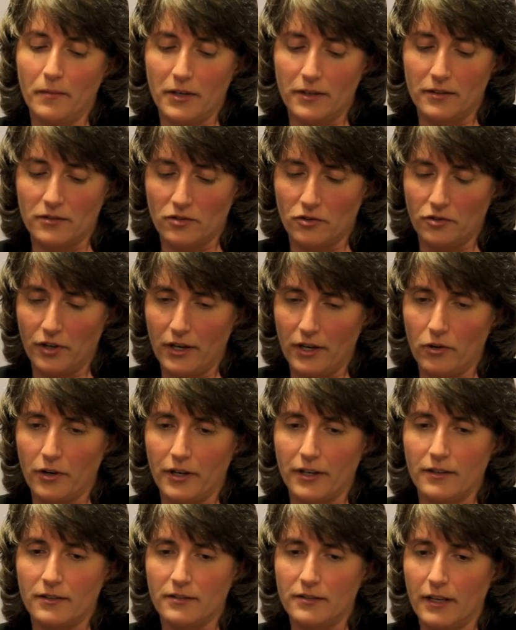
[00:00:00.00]
It is a great
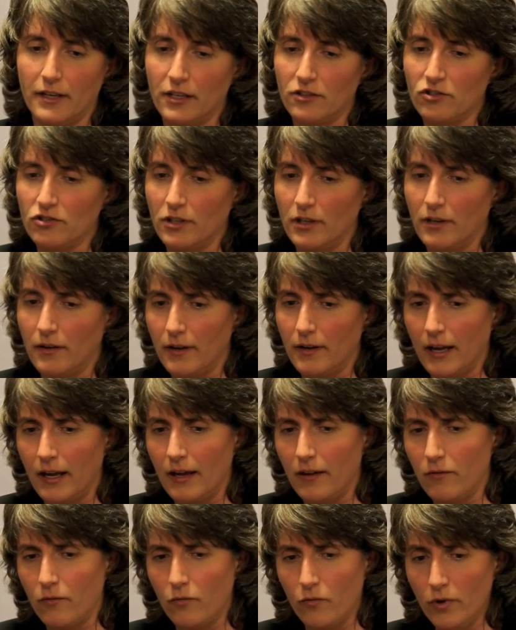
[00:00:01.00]
organization,
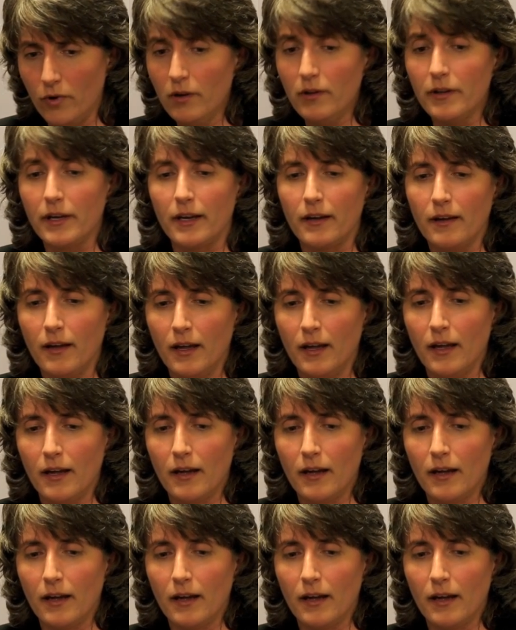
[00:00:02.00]
and really,